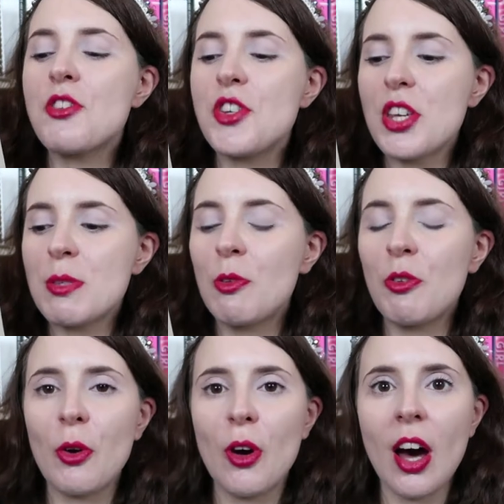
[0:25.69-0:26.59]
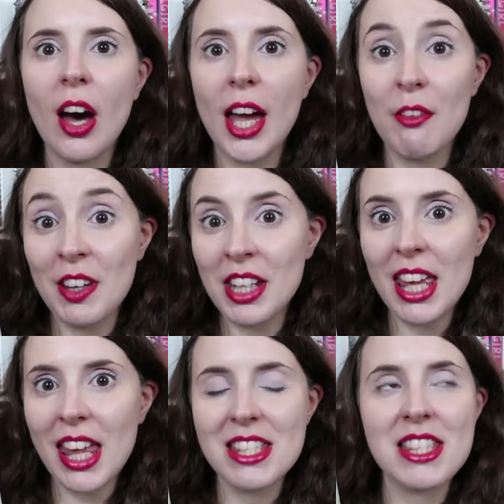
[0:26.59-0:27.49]
just before I read
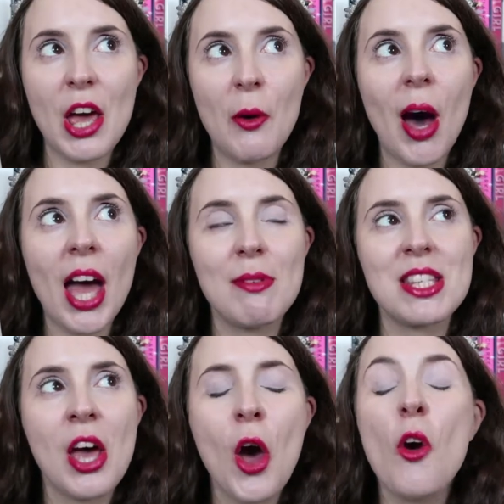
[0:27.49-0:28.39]
it and so I was